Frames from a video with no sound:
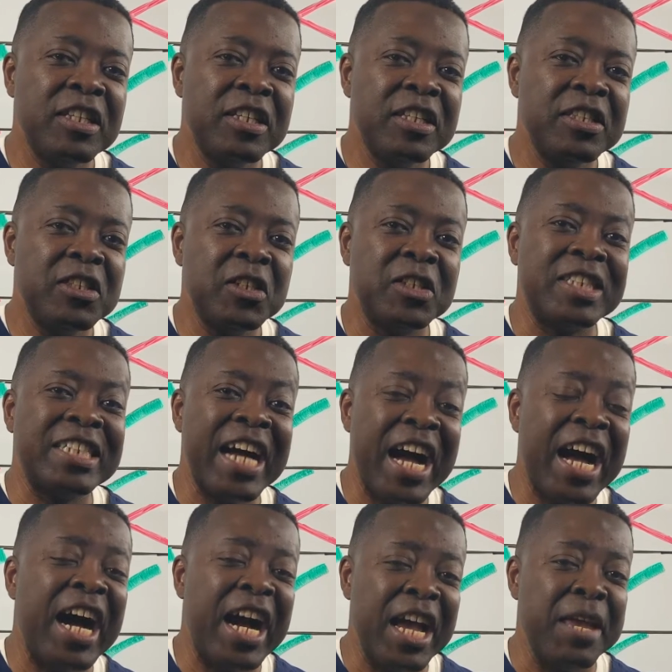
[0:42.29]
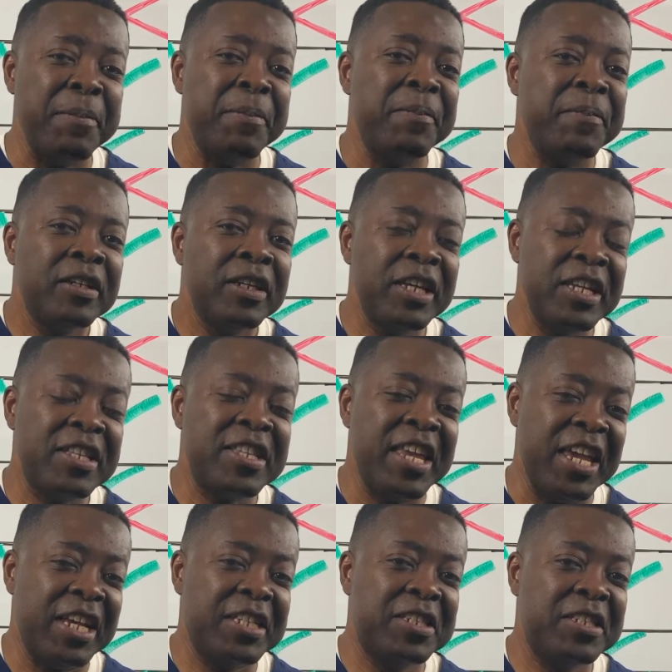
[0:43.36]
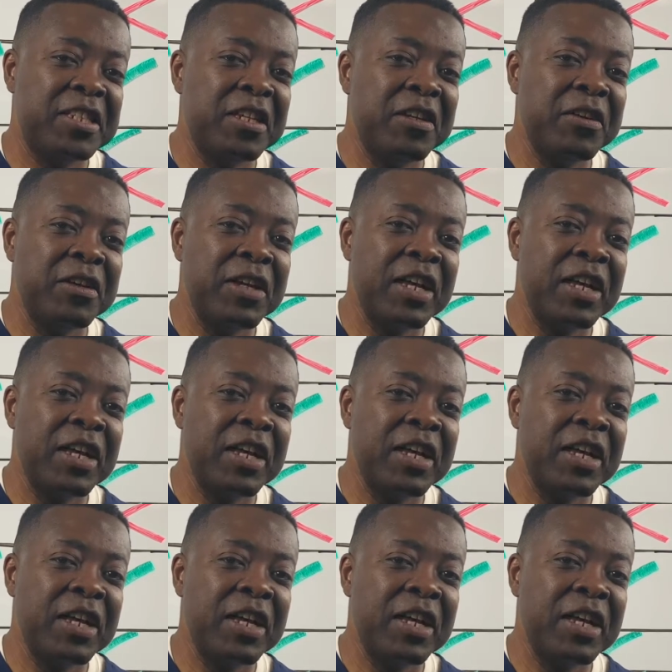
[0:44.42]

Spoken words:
the time it takes